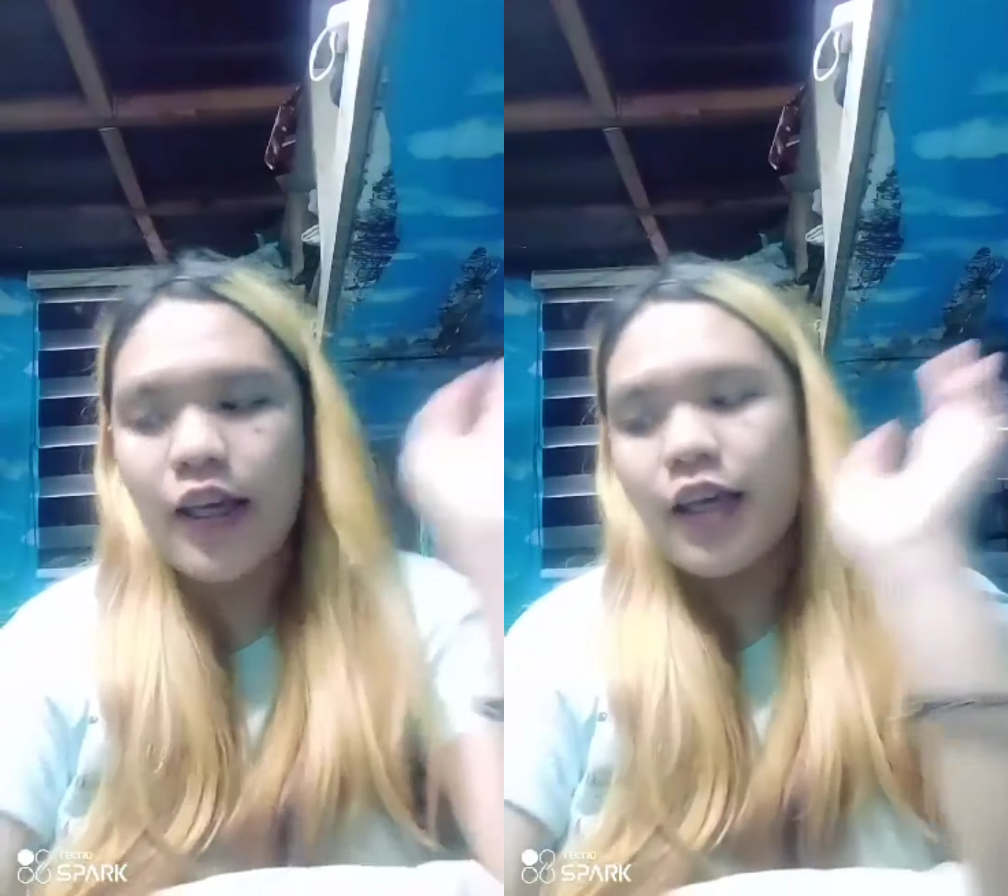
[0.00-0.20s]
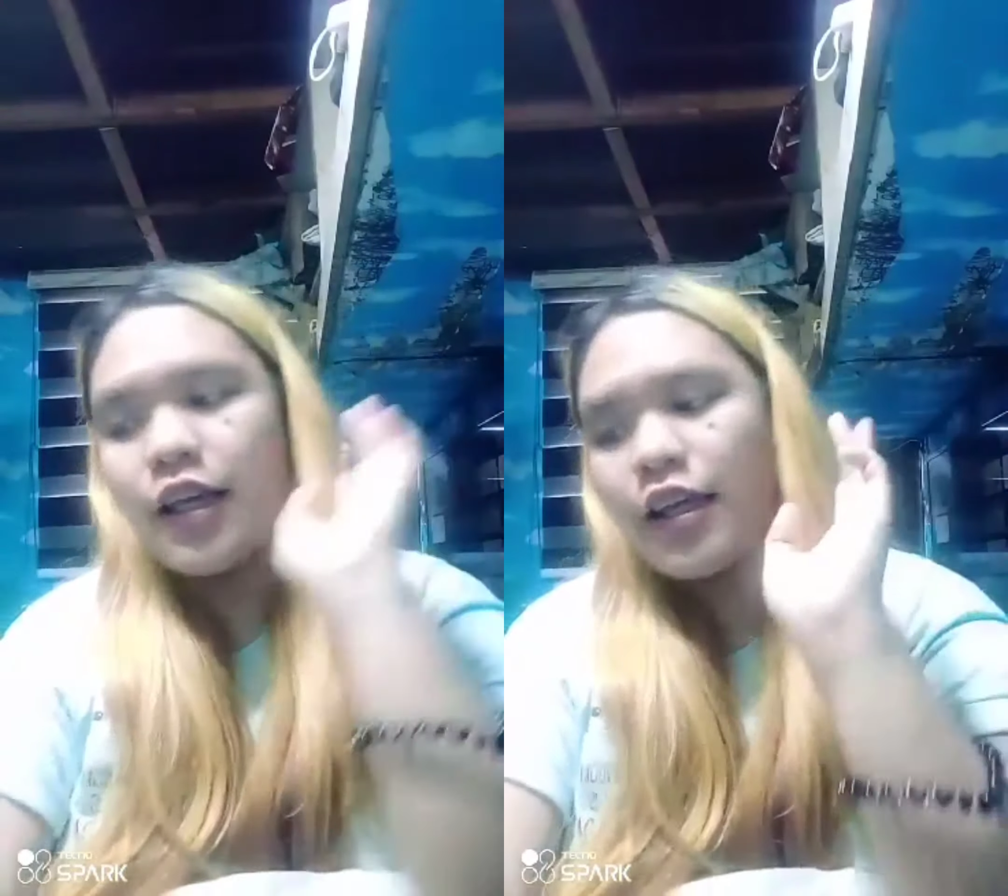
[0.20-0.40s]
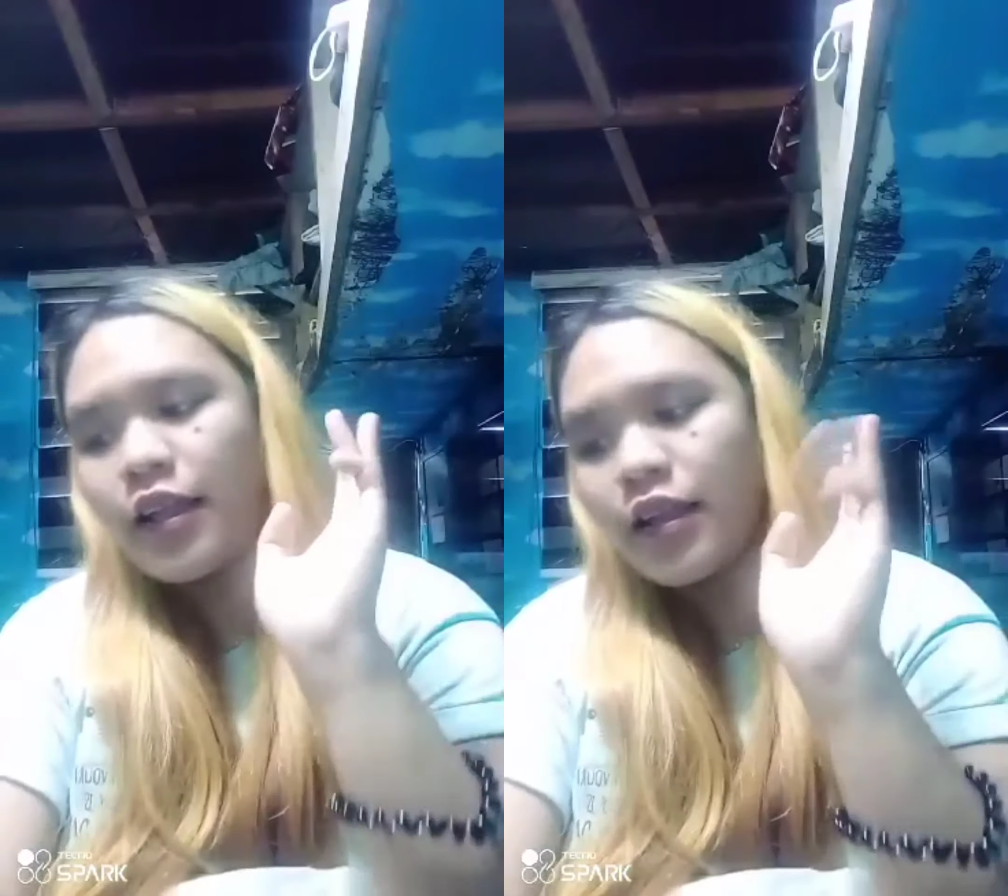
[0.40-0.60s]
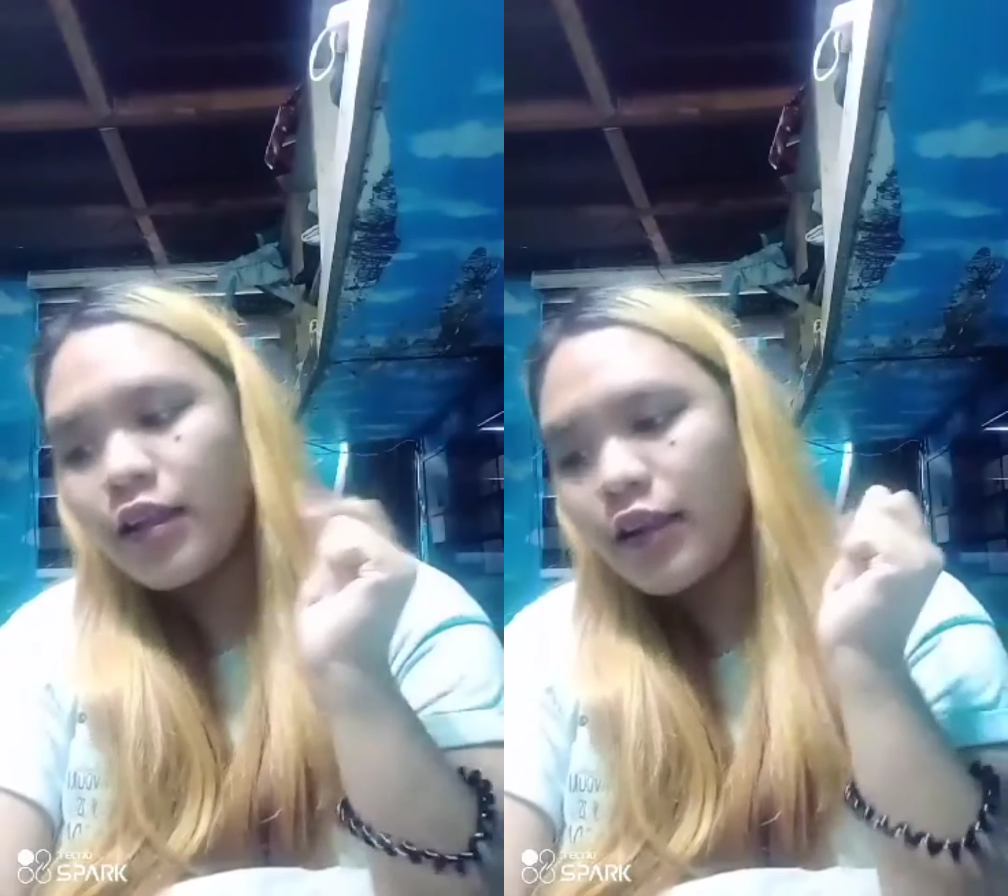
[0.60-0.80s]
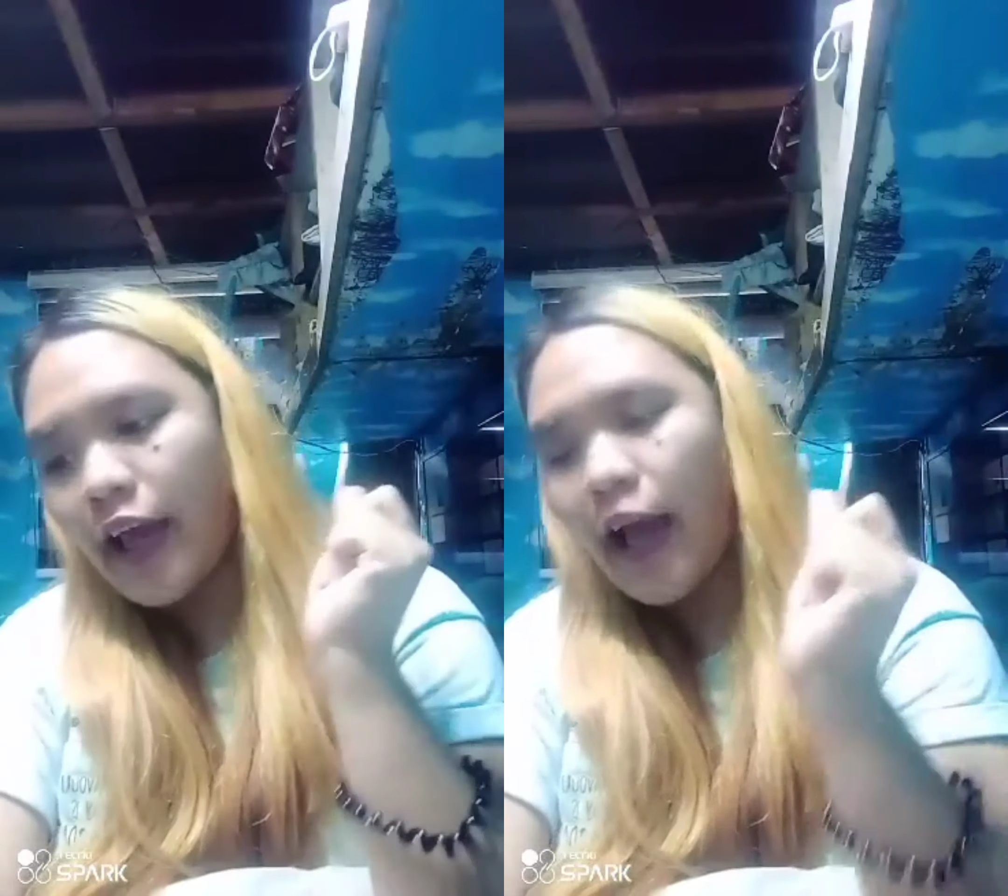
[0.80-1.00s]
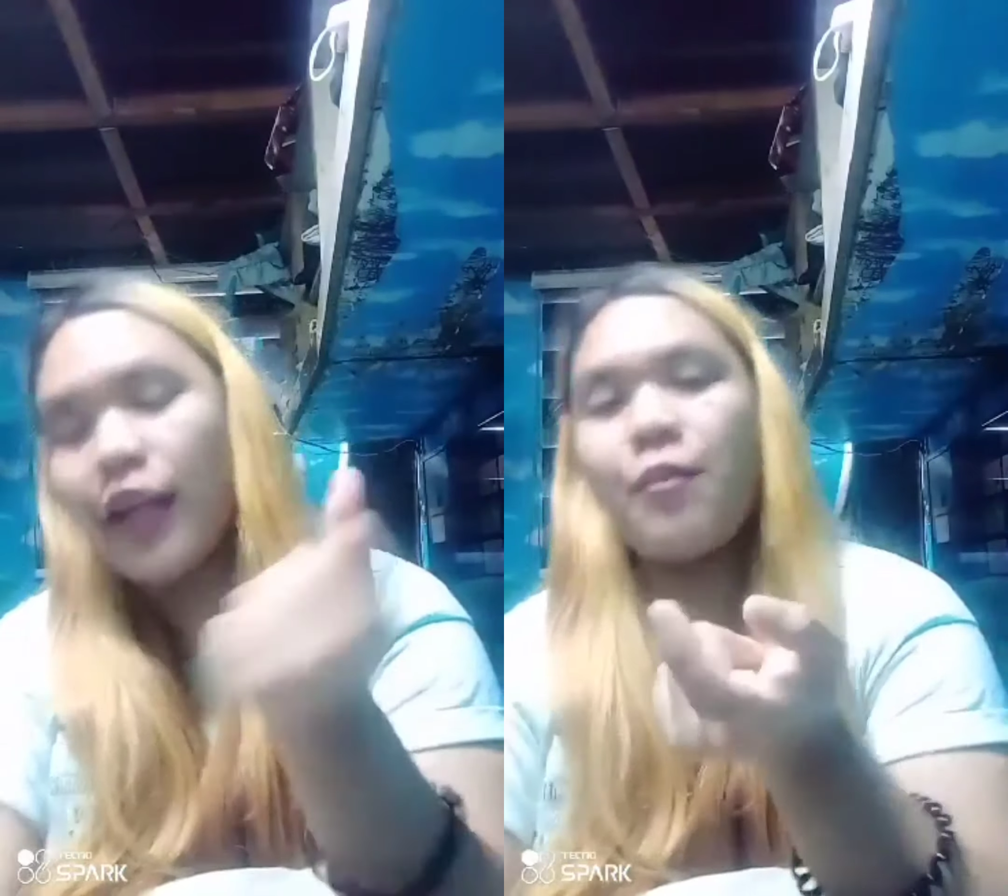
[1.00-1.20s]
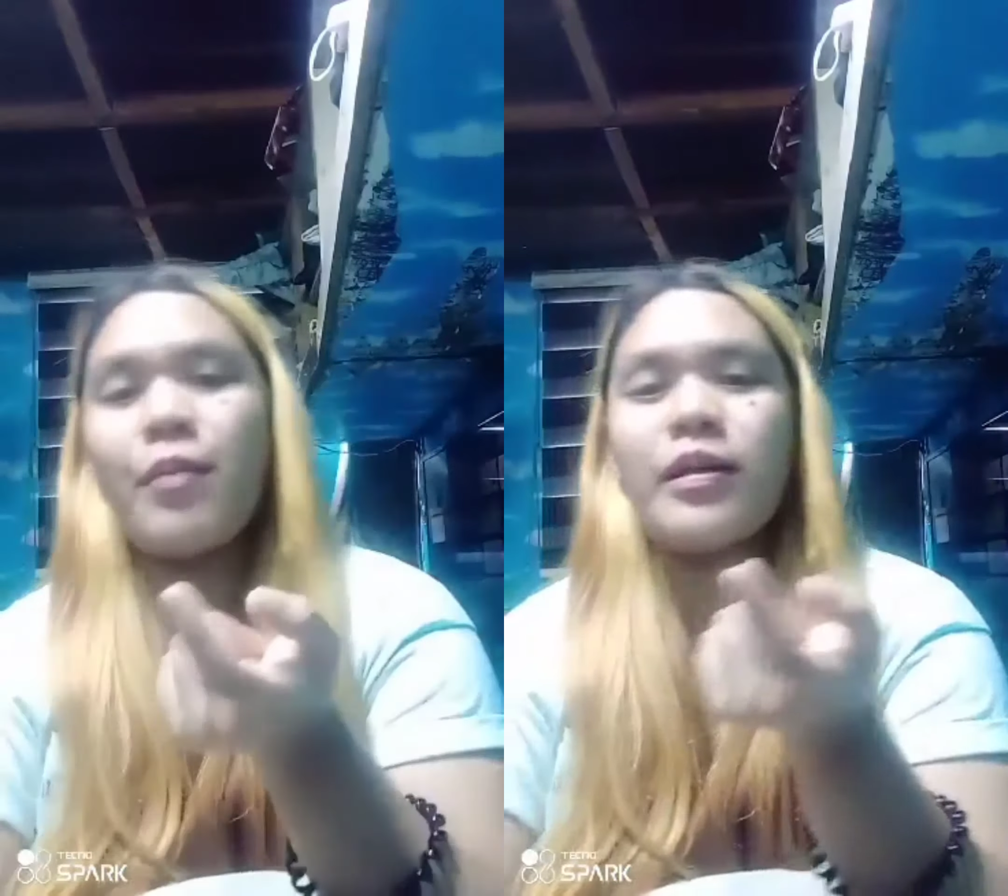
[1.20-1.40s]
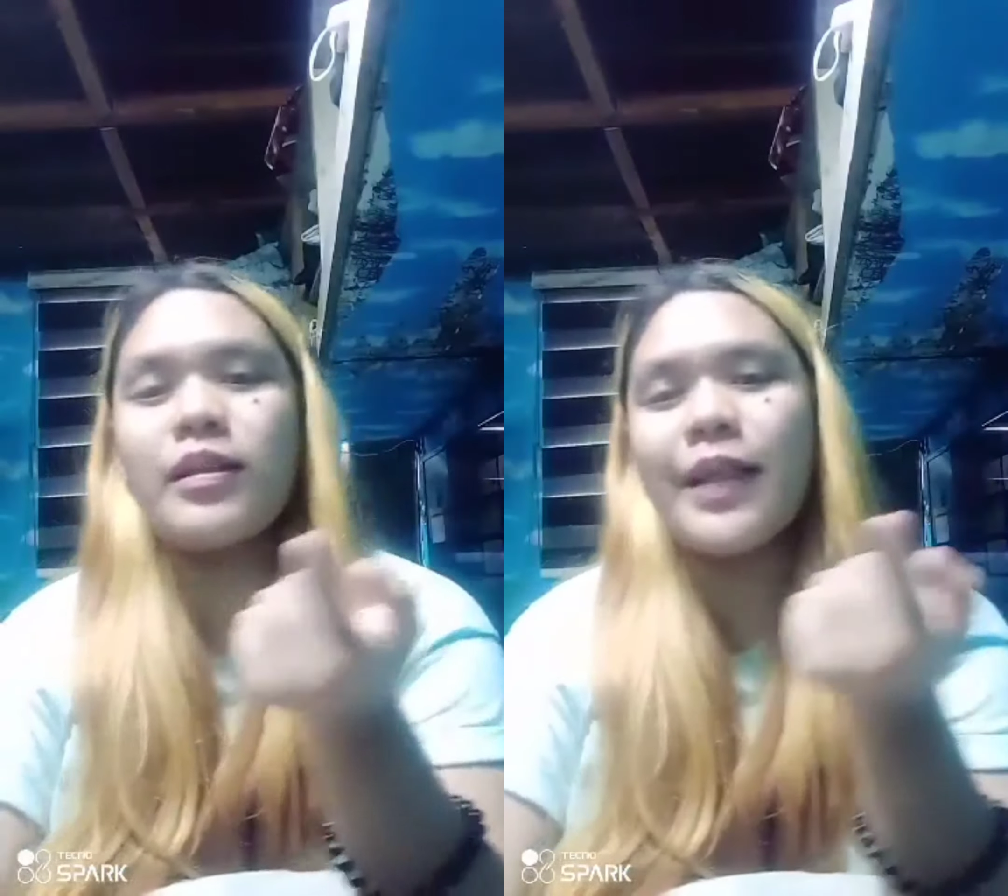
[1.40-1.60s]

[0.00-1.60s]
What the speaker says: and the animes